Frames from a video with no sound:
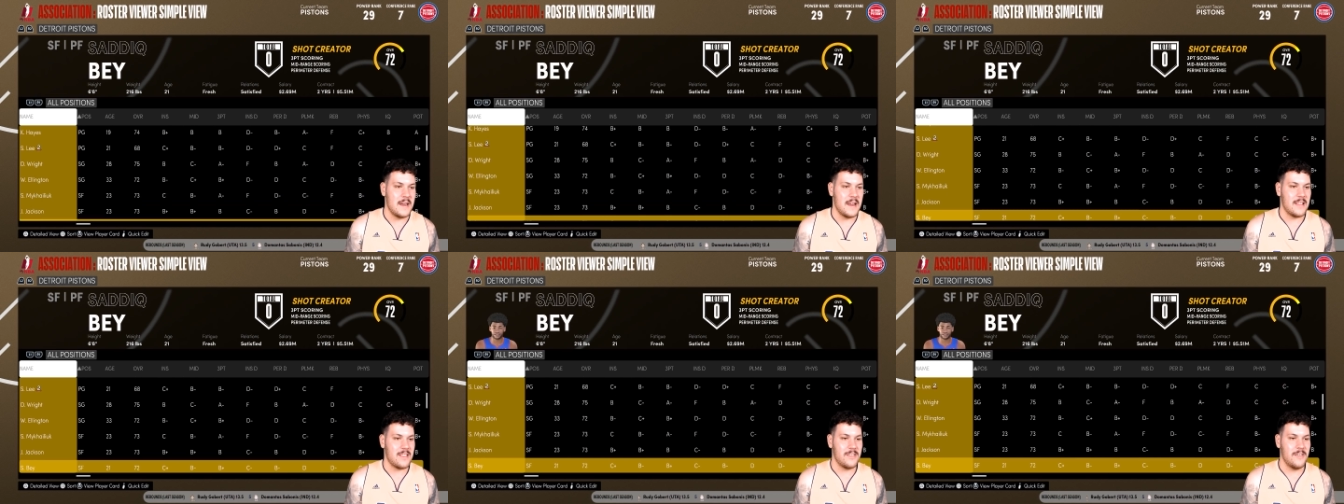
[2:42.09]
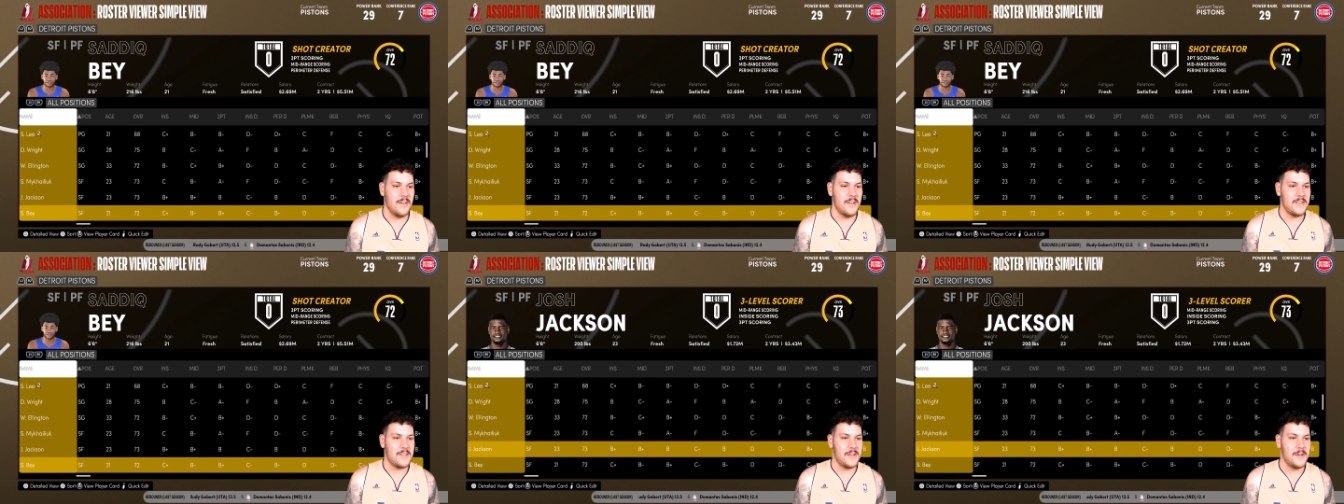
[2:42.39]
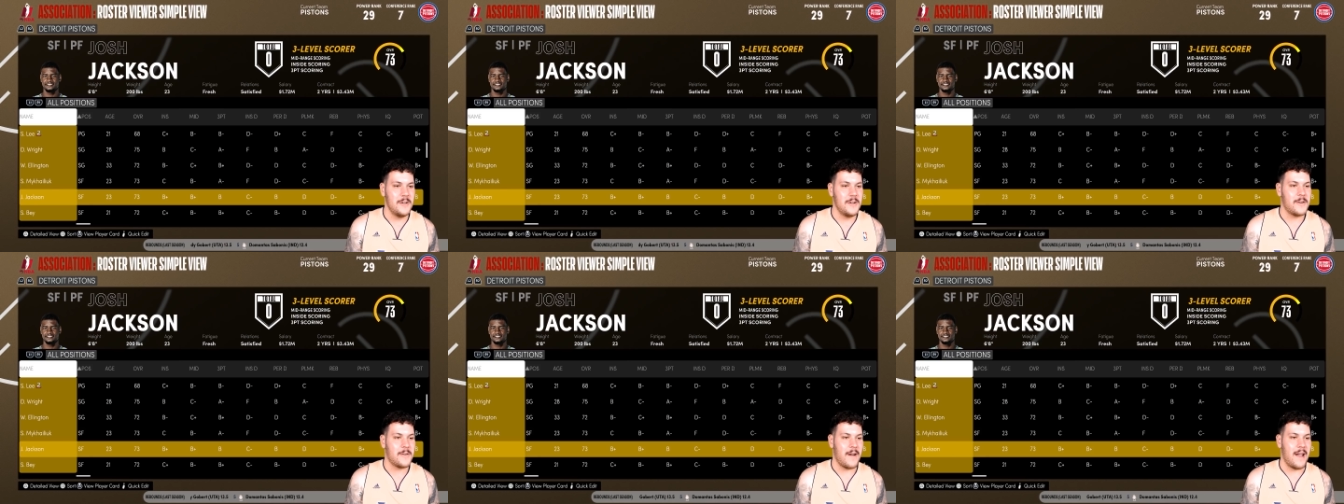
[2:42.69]
It's not
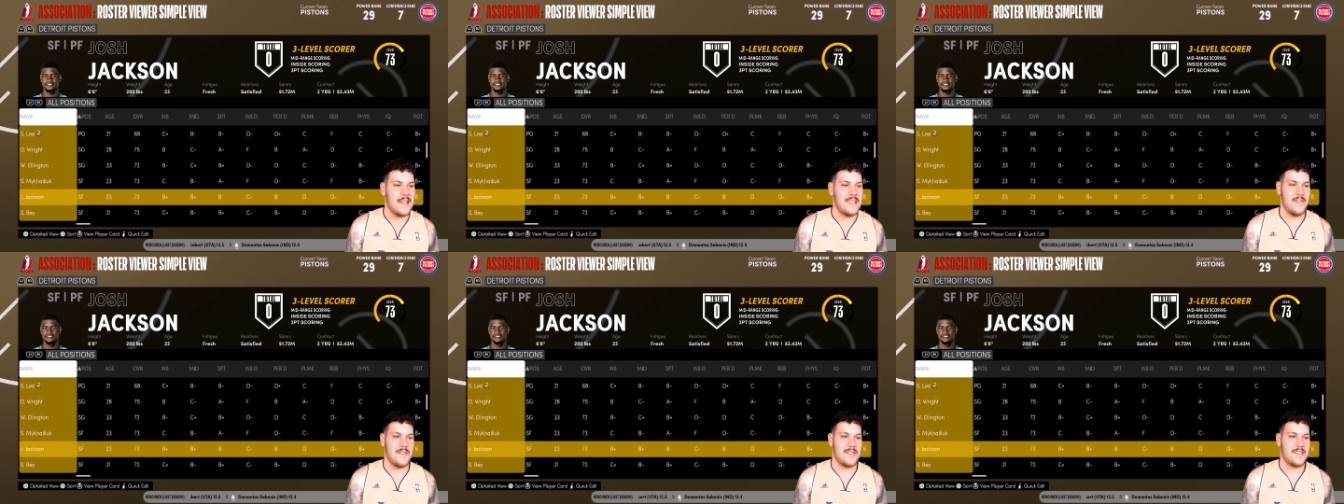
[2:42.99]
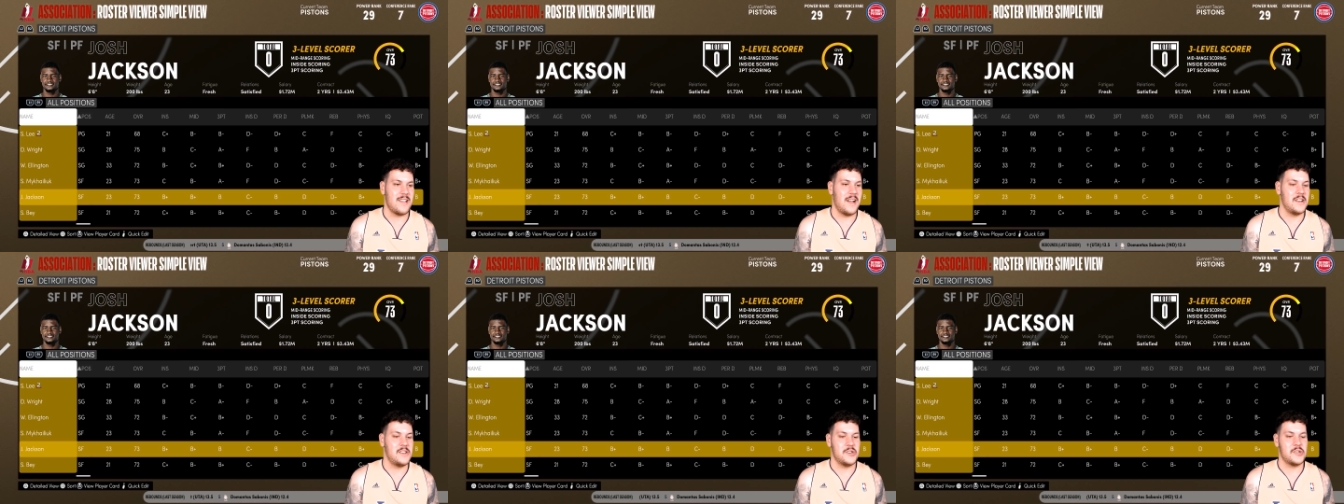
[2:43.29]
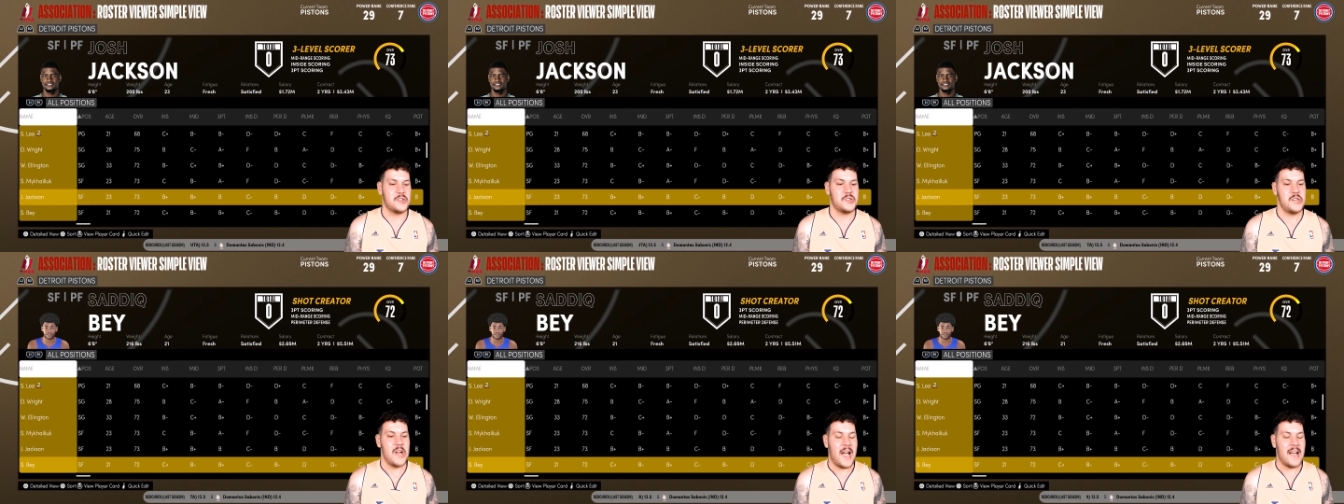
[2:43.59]
too crazy a side.
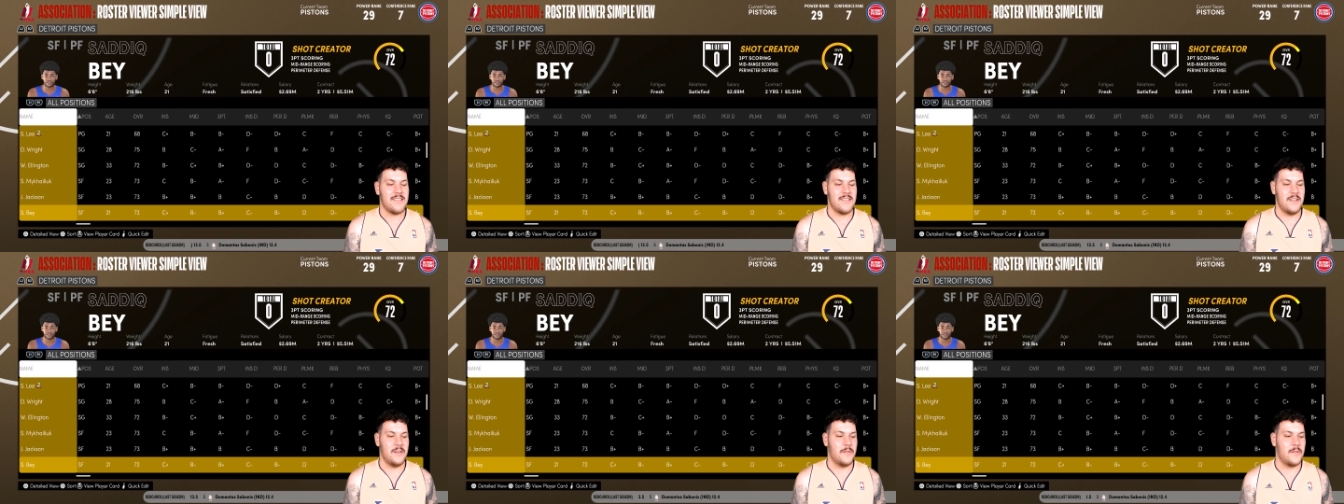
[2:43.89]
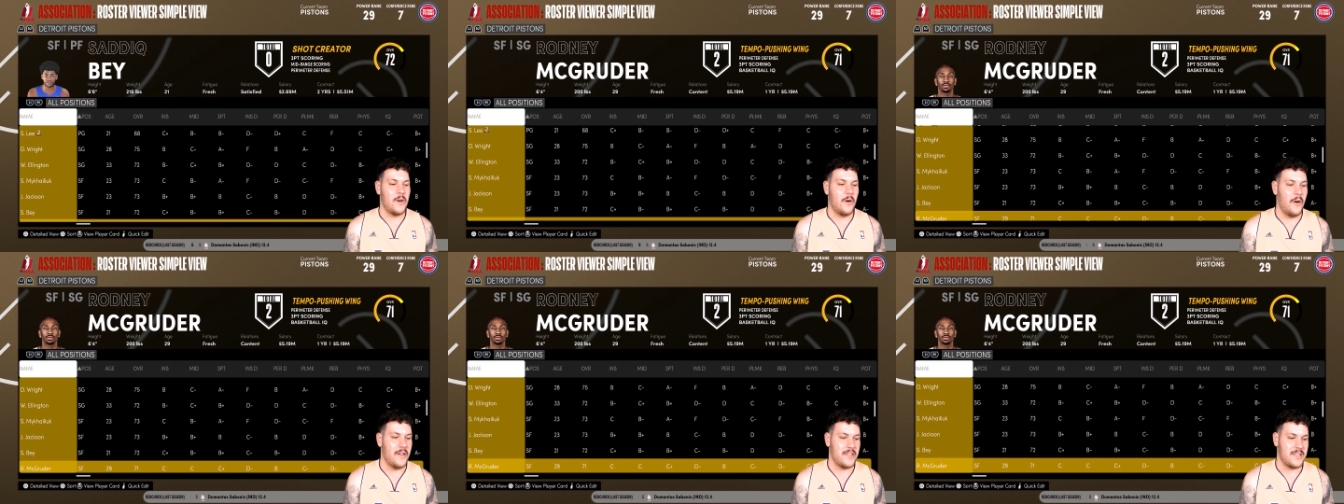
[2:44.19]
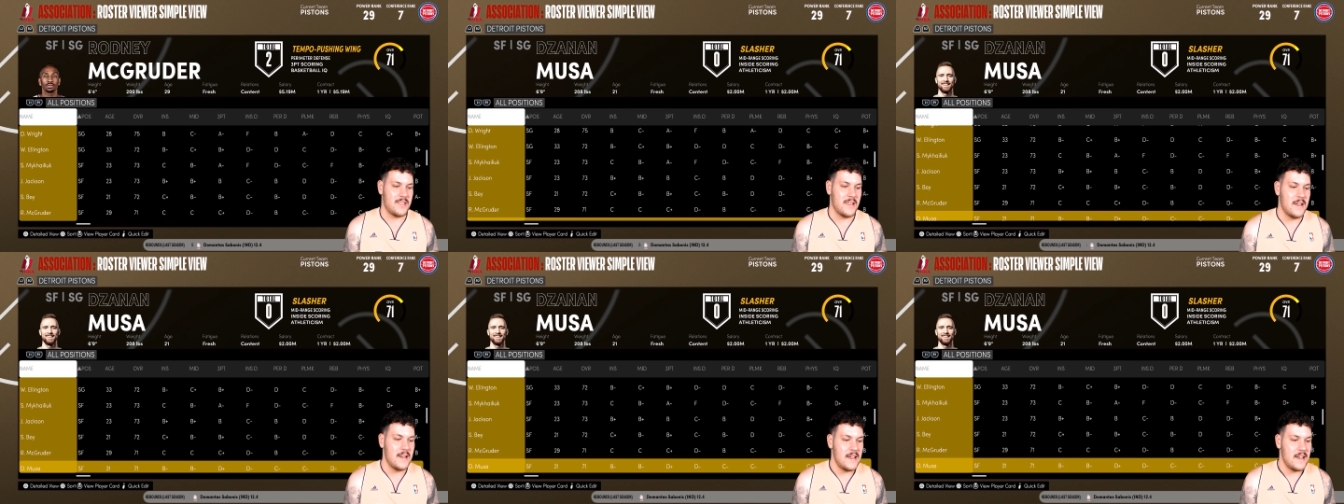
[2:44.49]
Josh Jackson, of
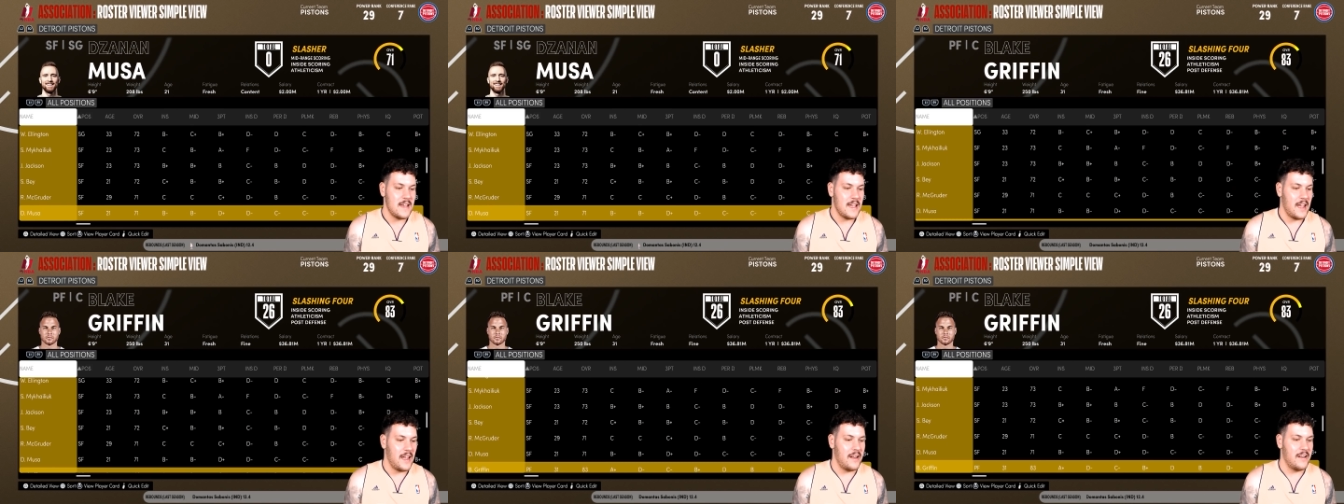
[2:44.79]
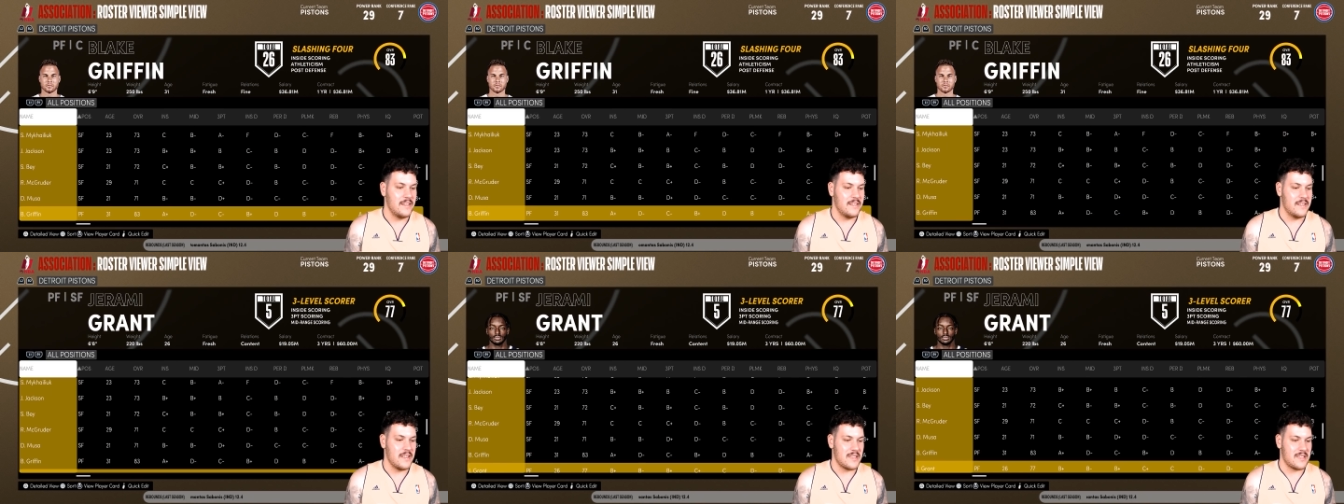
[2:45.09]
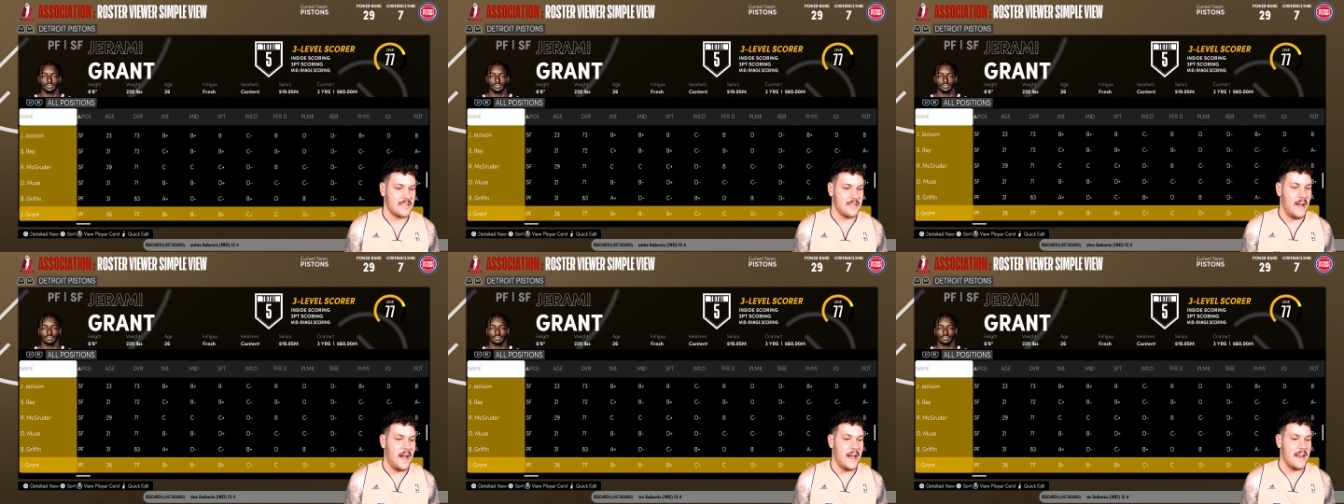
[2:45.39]
course, in the
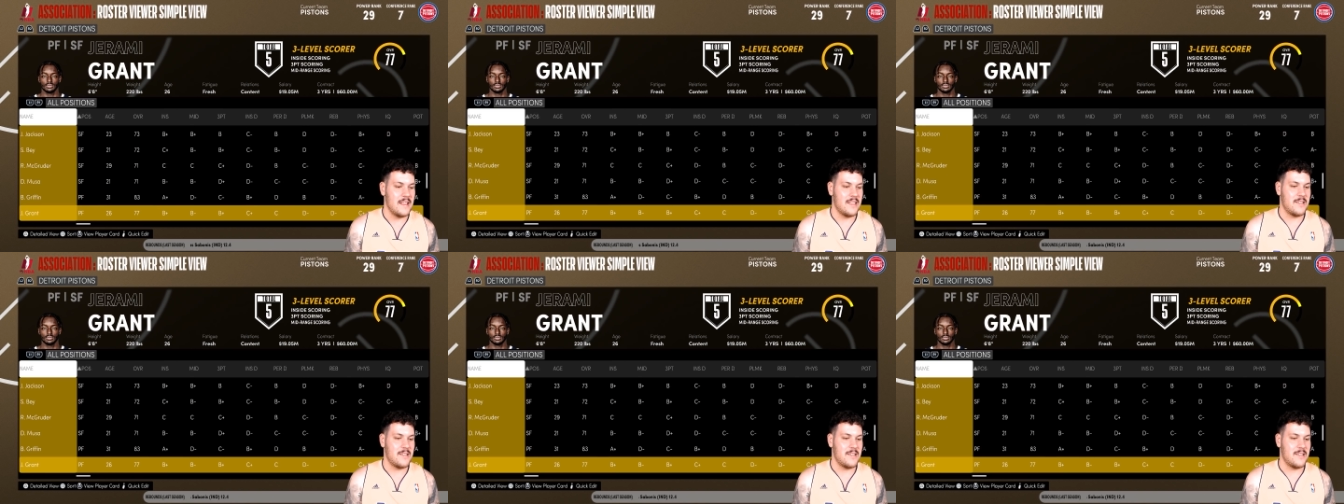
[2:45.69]
side.